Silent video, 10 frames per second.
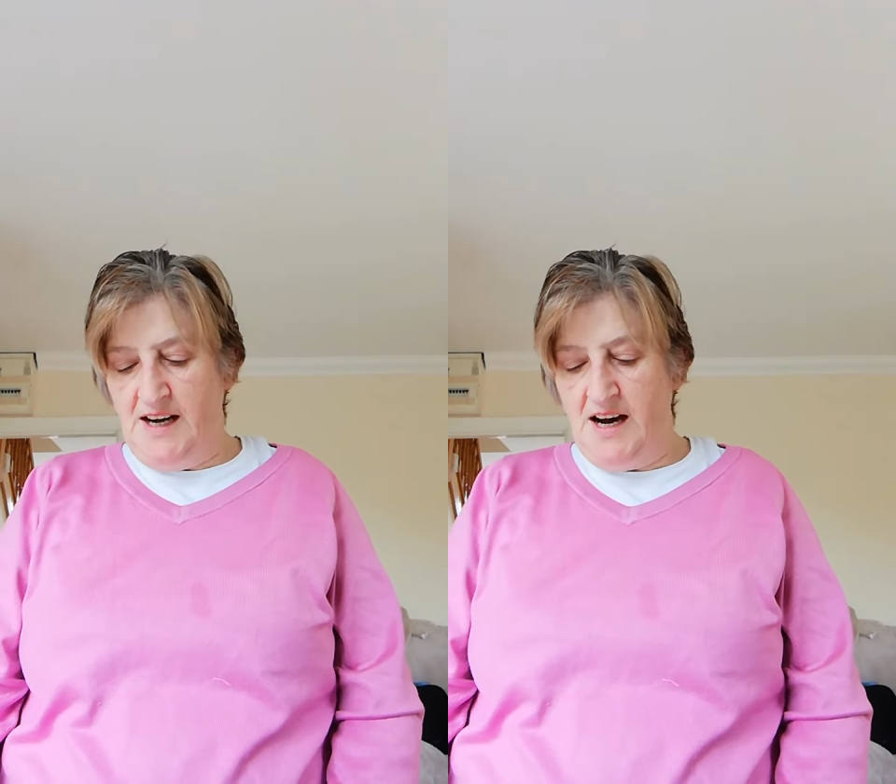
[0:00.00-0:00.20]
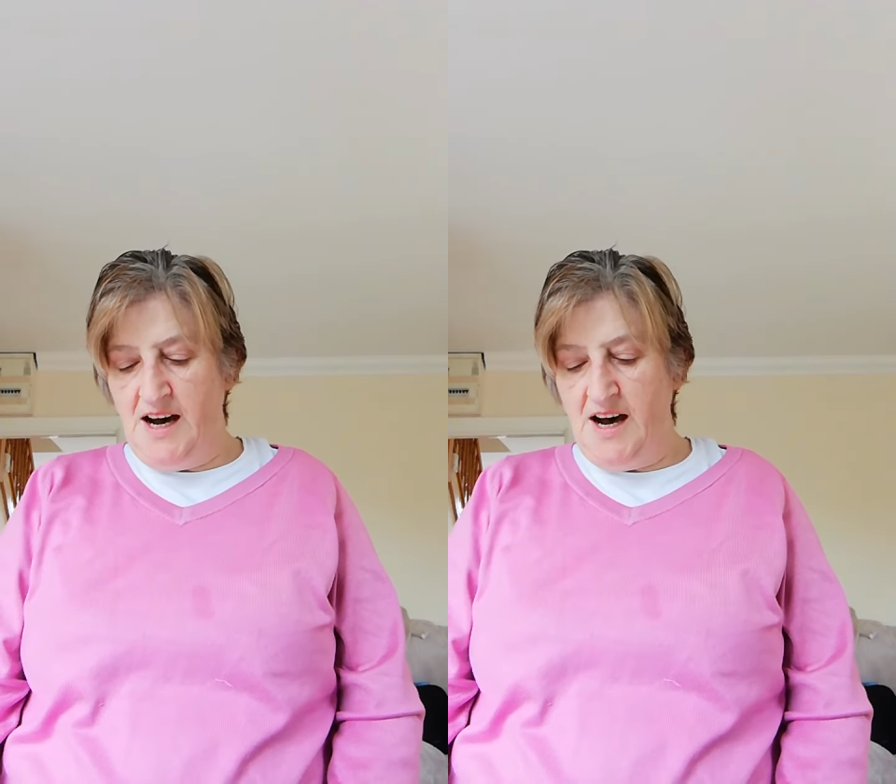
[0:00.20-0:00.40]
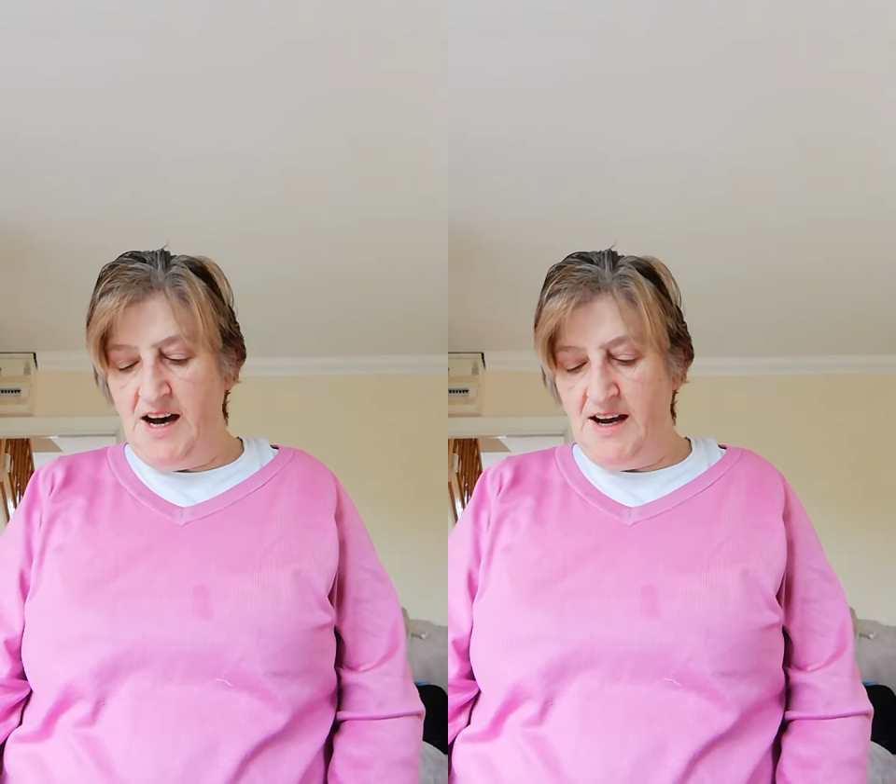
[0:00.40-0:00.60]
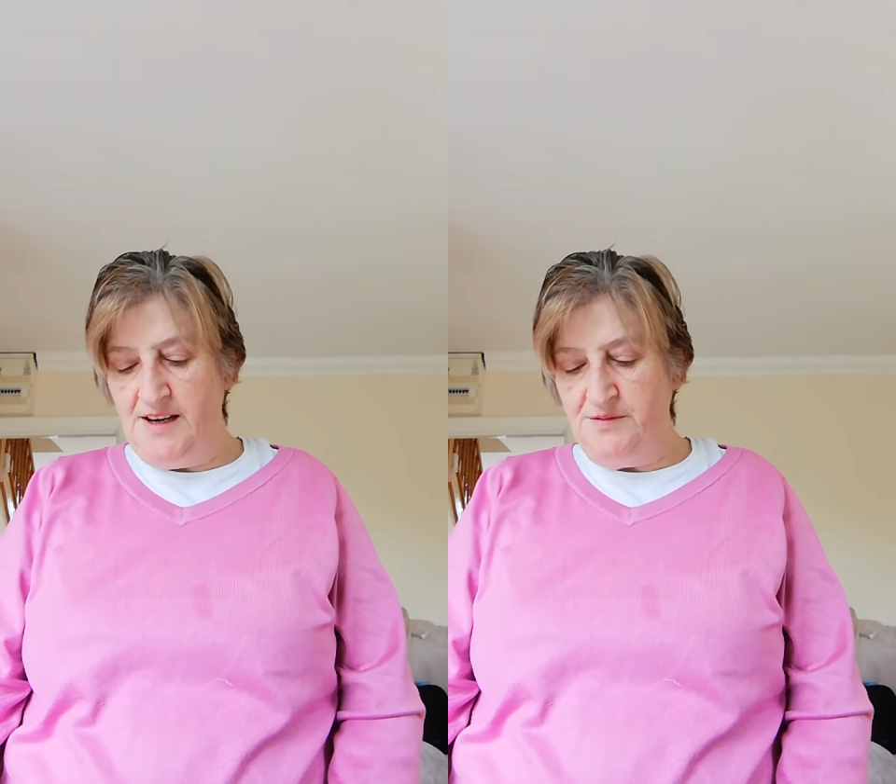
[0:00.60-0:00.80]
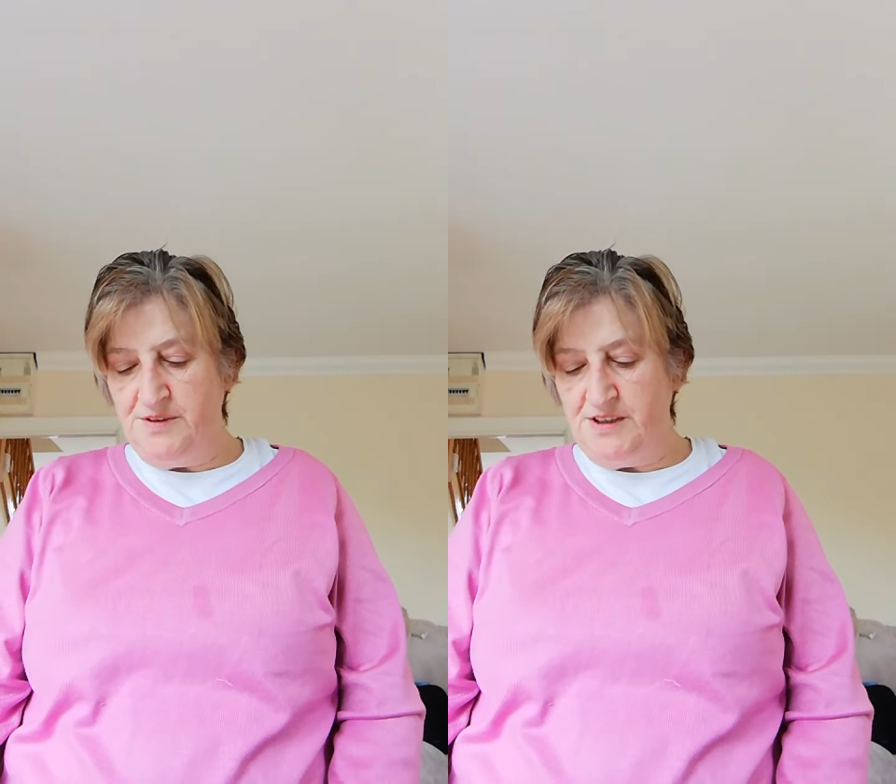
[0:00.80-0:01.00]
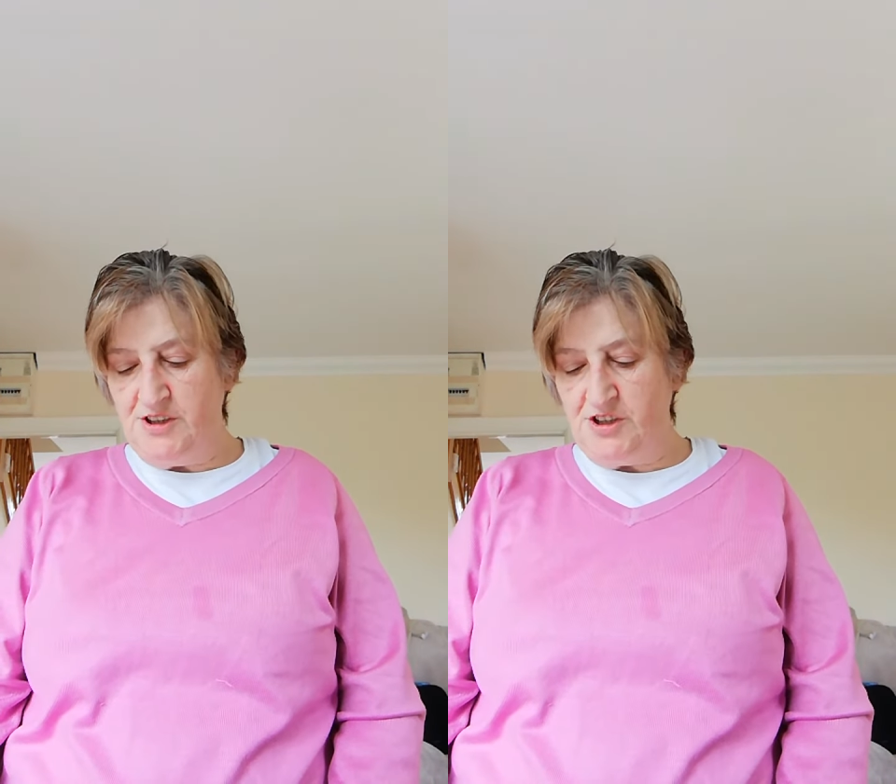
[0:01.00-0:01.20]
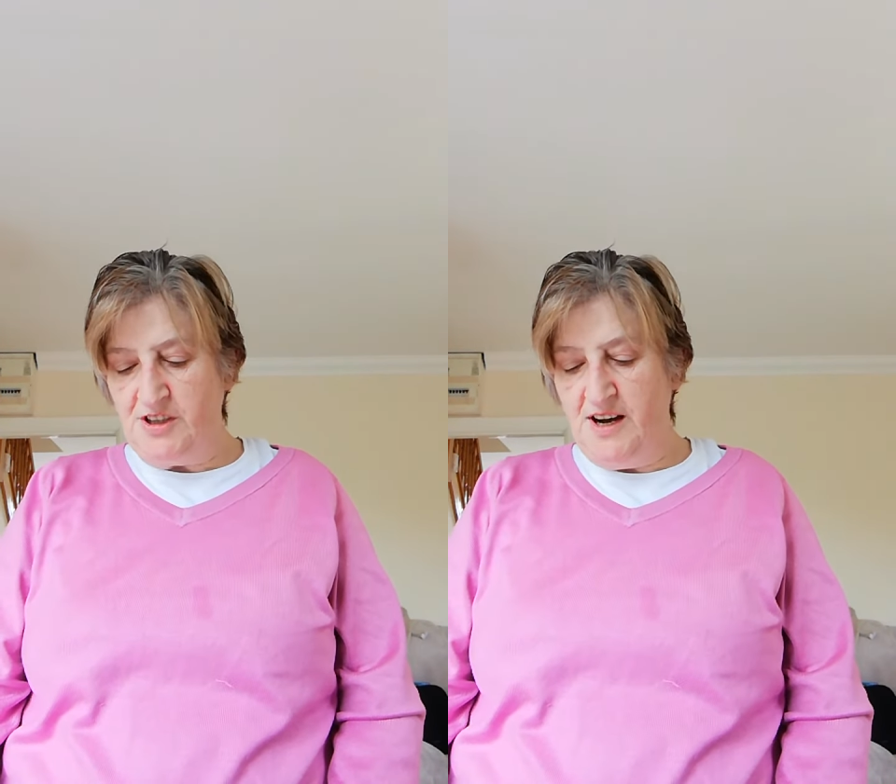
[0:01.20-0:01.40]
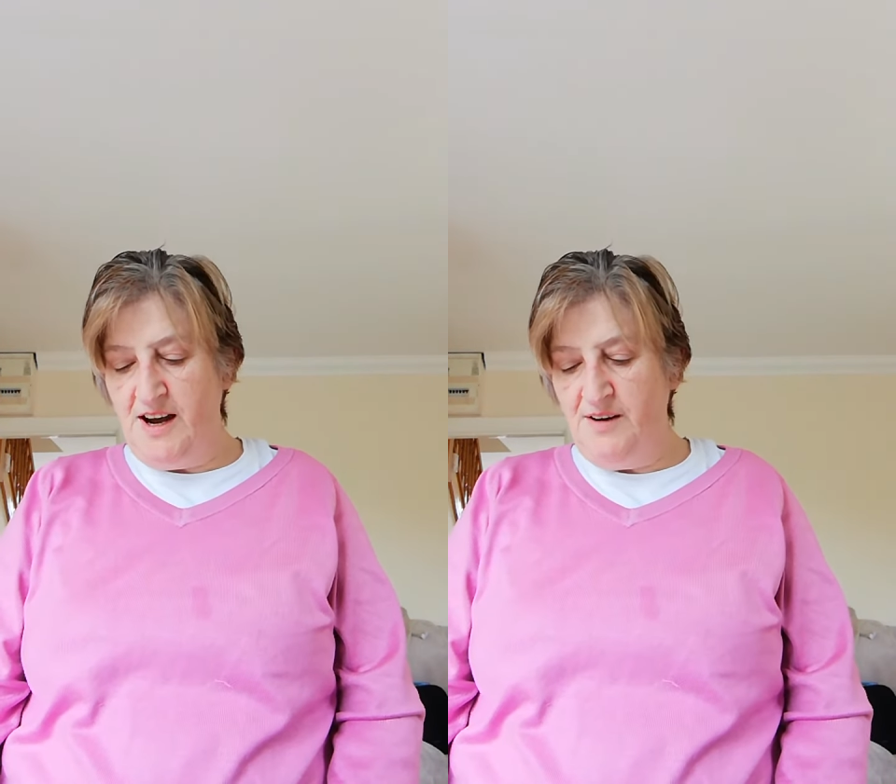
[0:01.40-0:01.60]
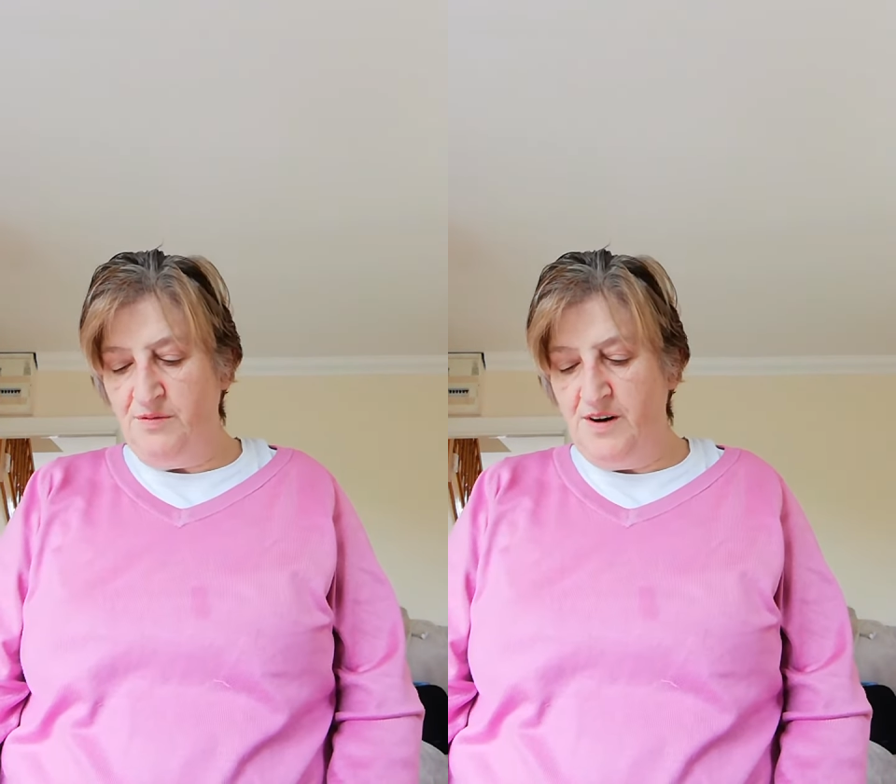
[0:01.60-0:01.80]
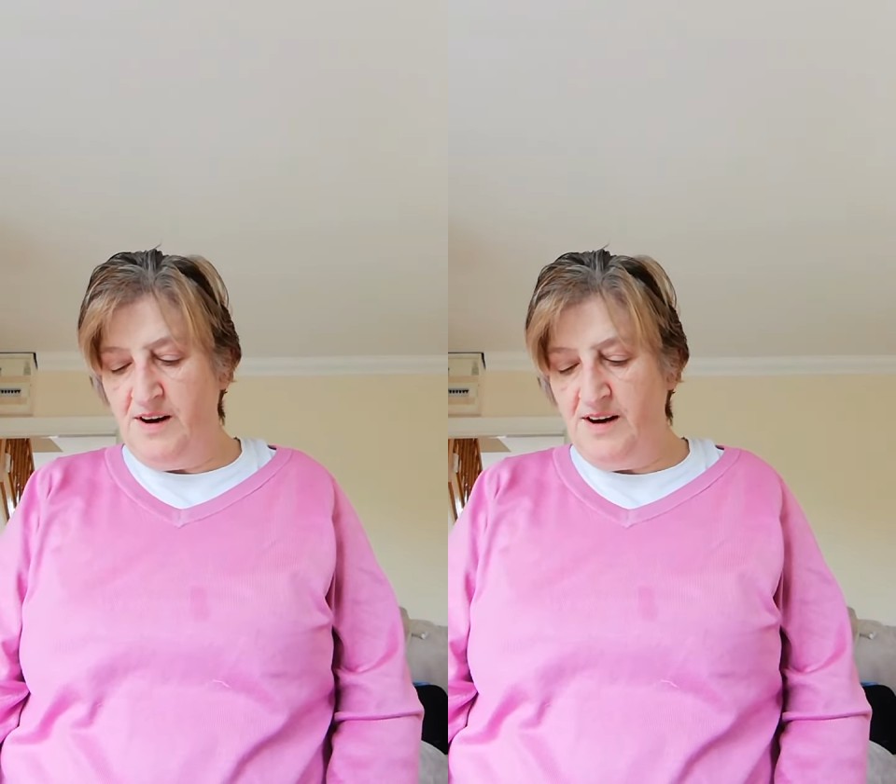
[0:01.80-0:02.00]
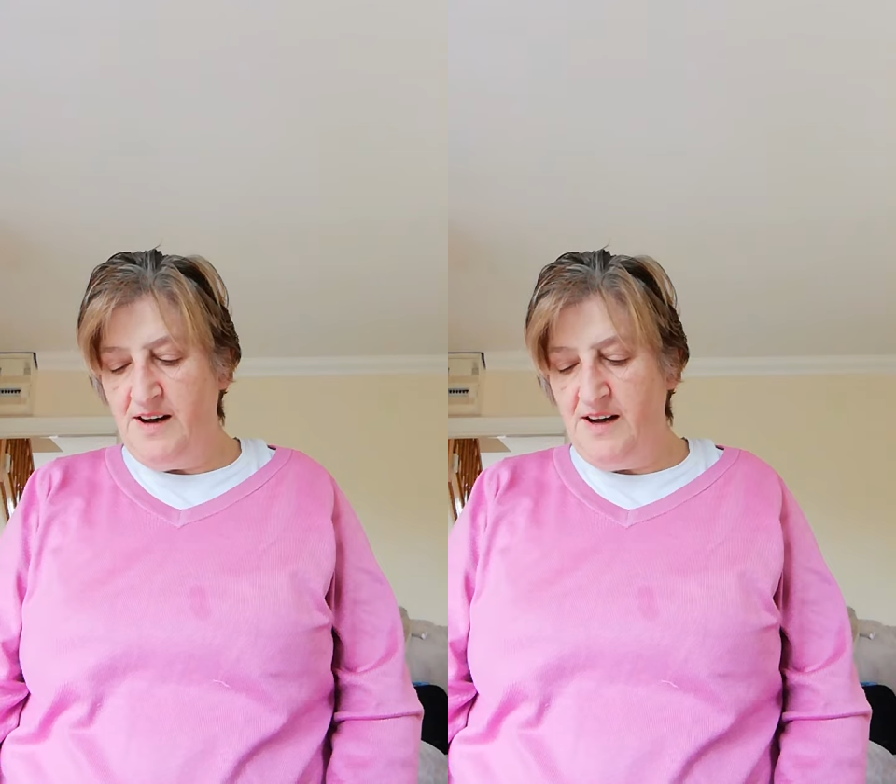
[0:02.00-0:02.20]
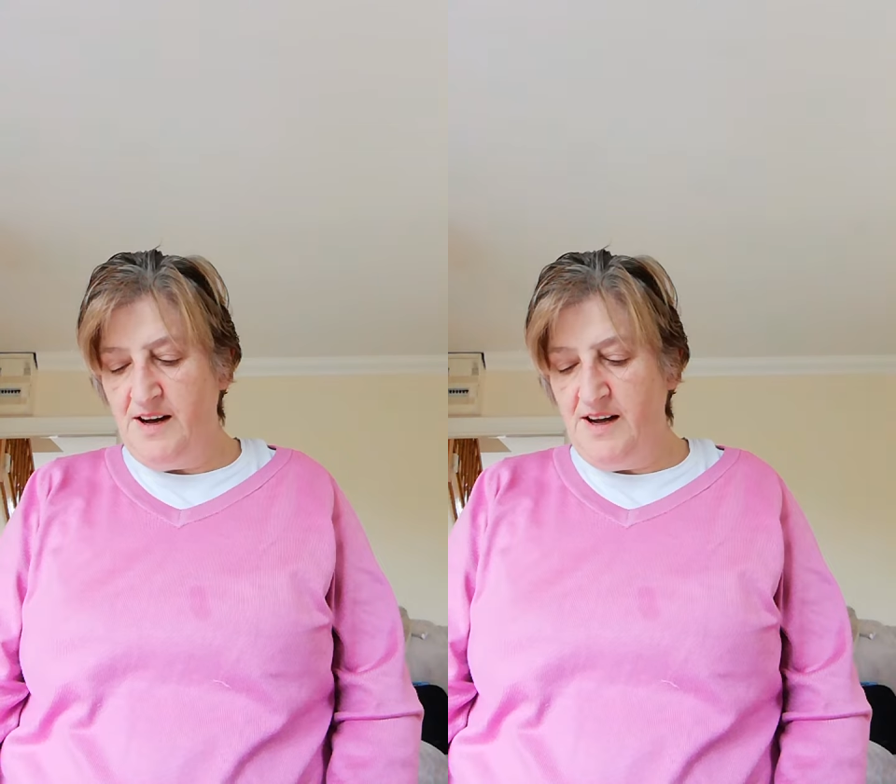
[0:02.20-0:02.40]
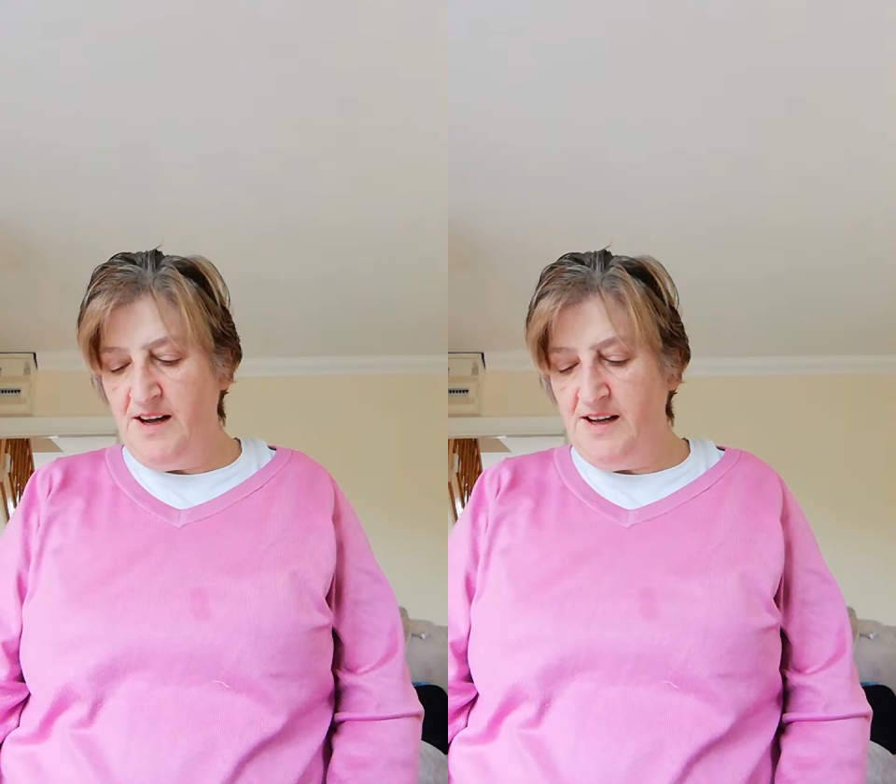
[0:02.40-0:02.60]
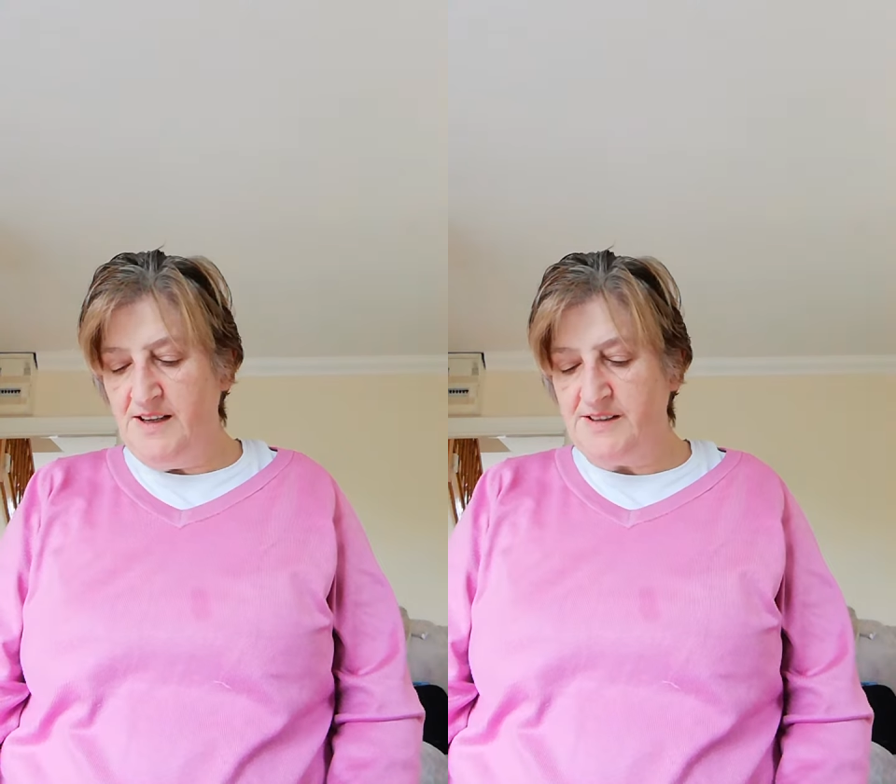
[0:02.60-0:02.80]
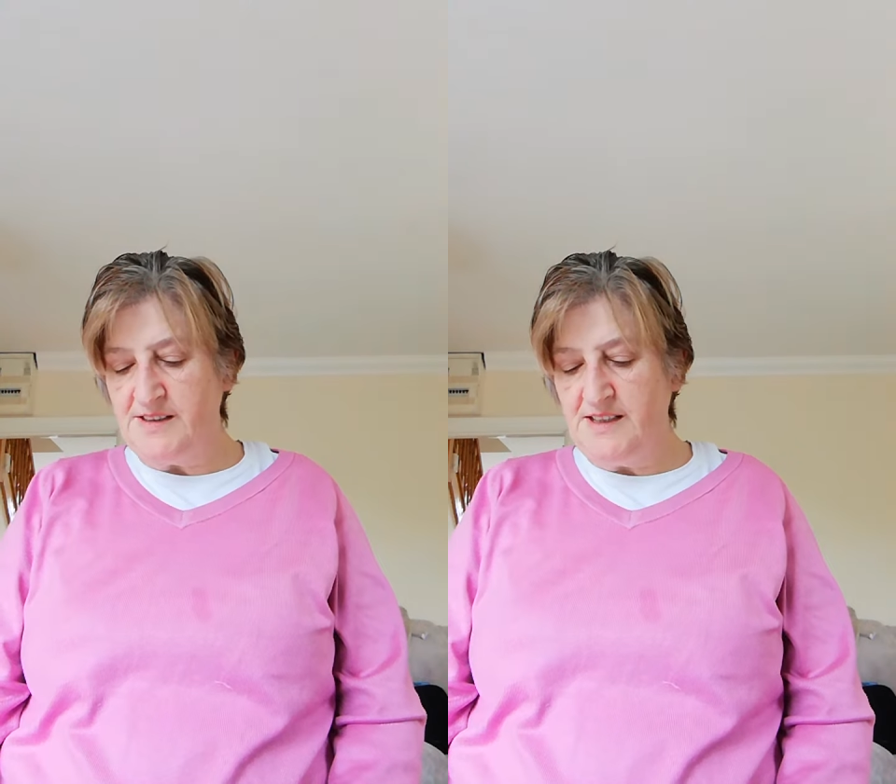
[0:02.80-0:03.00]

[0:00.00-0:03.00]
I wish I was